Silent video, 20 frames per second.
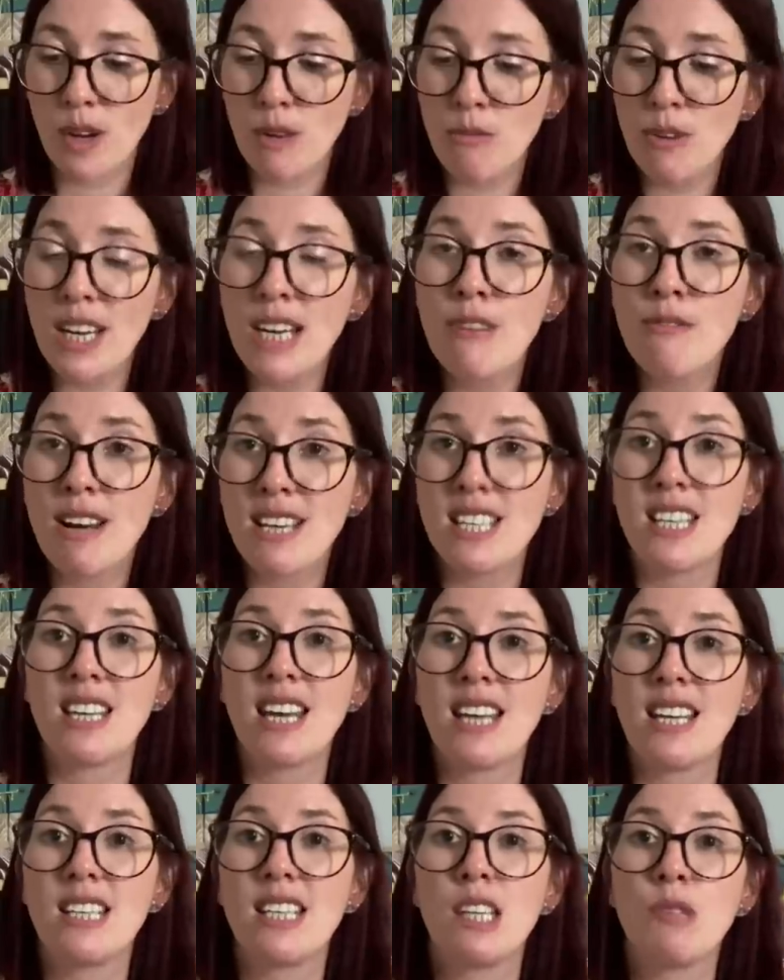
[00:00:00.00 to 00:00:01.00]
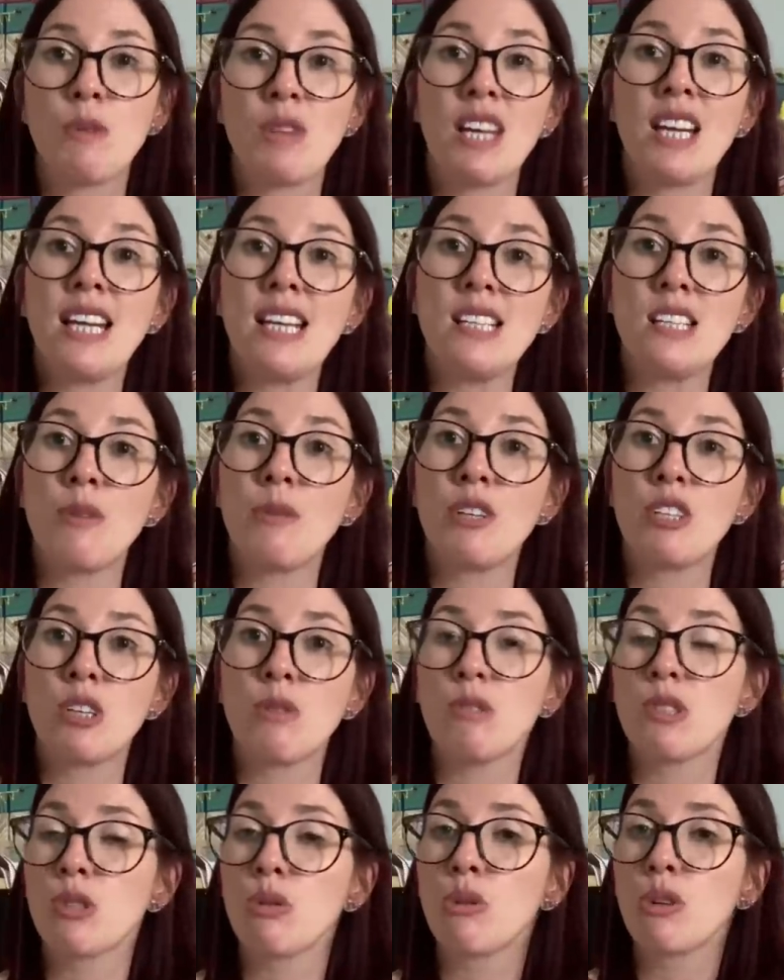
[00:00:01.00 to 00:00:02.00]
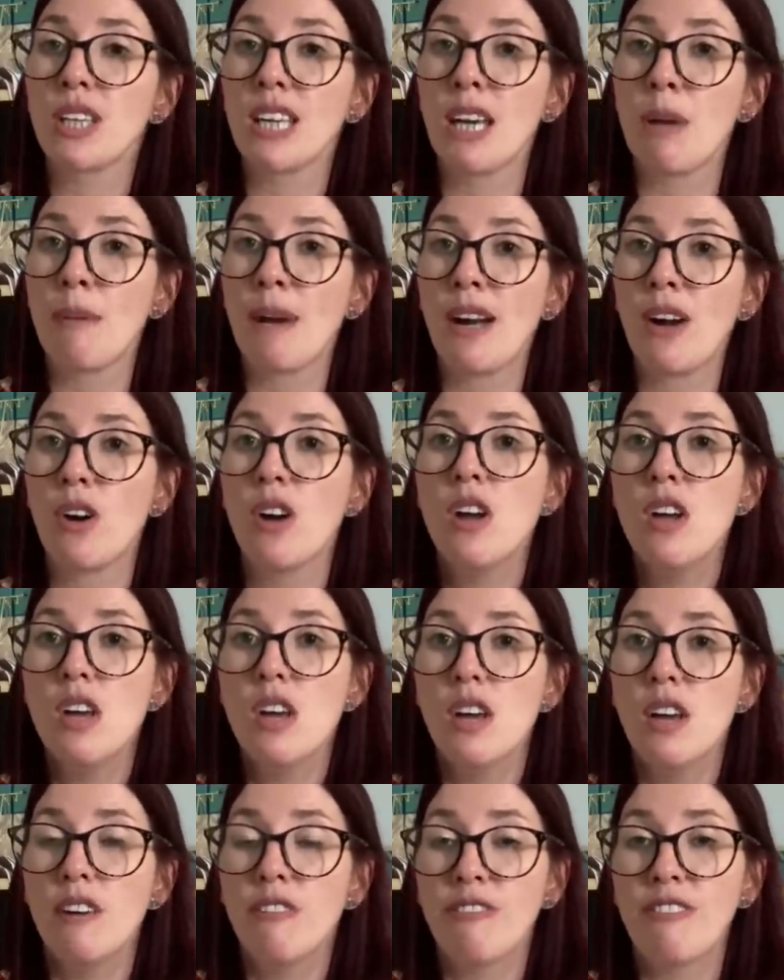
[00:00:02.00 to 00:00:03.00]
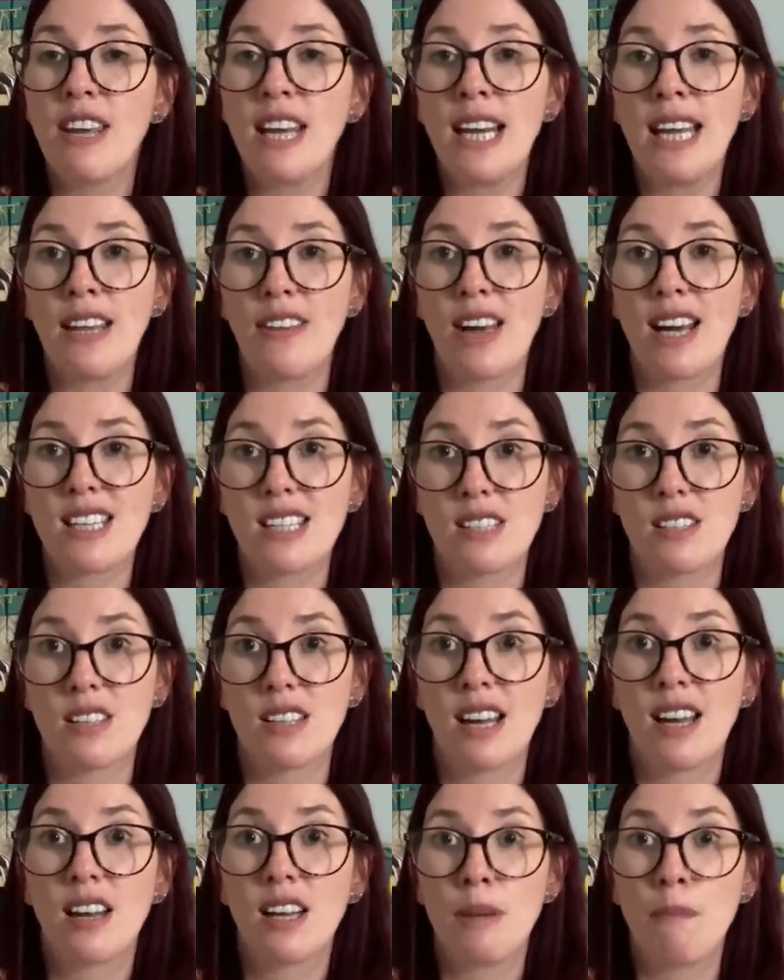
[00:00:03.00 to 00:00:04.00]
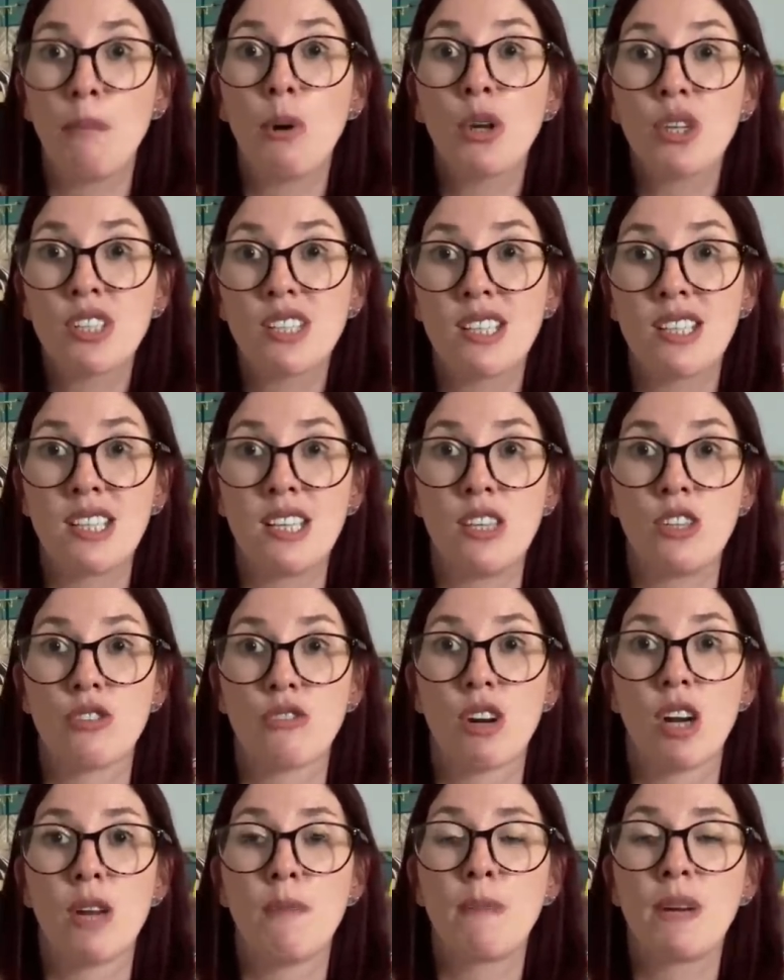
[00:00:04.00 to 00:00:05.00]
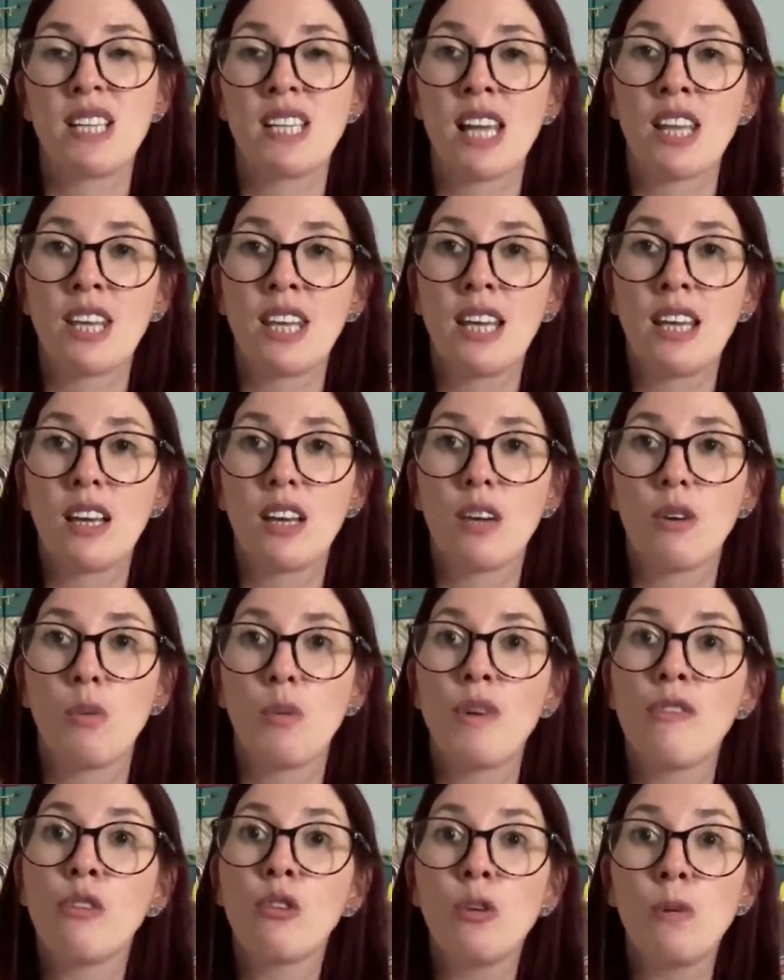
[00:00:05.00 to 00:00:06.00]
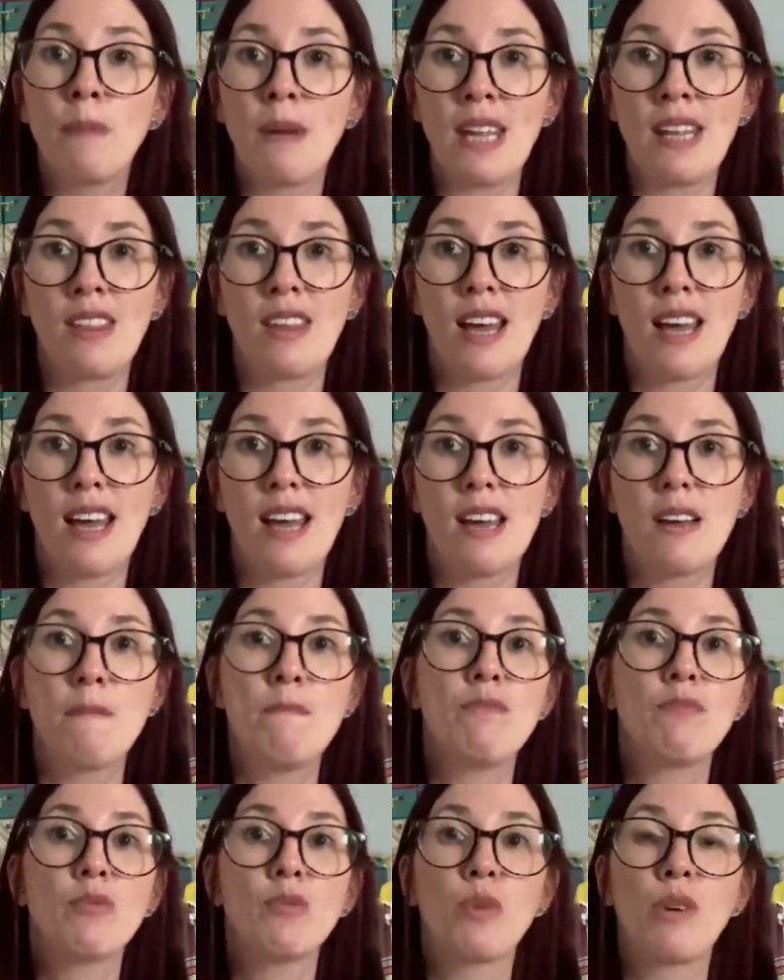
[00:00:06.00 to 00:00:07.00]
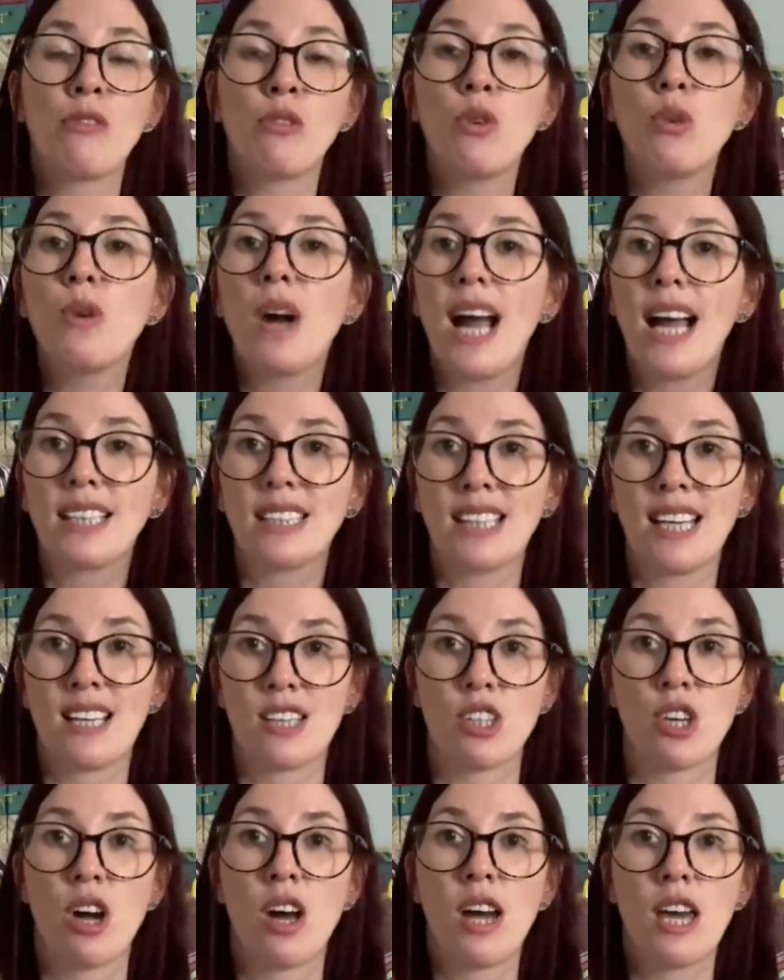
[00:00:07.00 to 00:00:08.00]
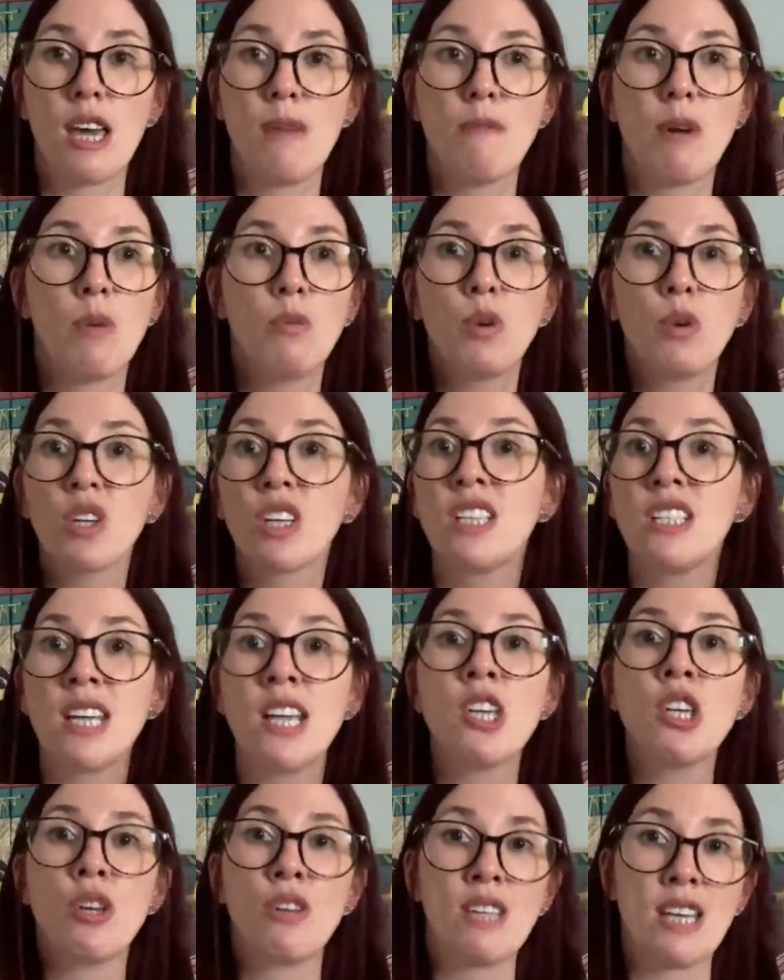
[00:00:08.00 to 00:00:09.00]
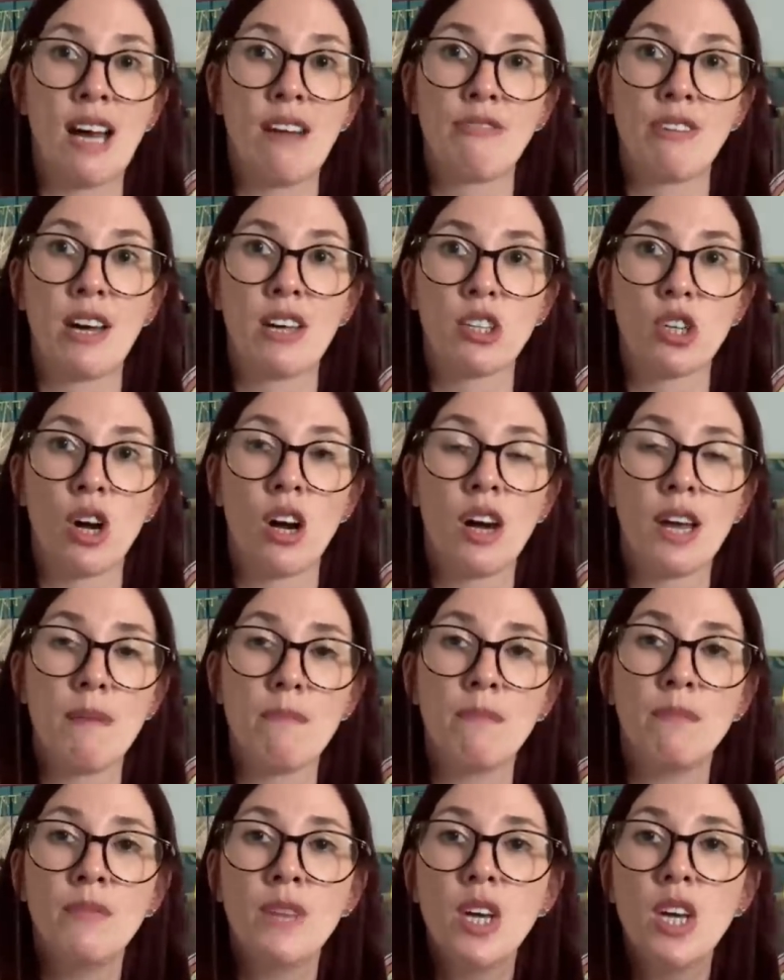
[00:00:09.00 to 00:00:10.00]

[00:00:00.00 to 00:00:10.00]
I really resonated with Elisa when she was talking about feeling that imposter syndrome, because I think we've all been there, we've all had that time, and we'll continue to have that time.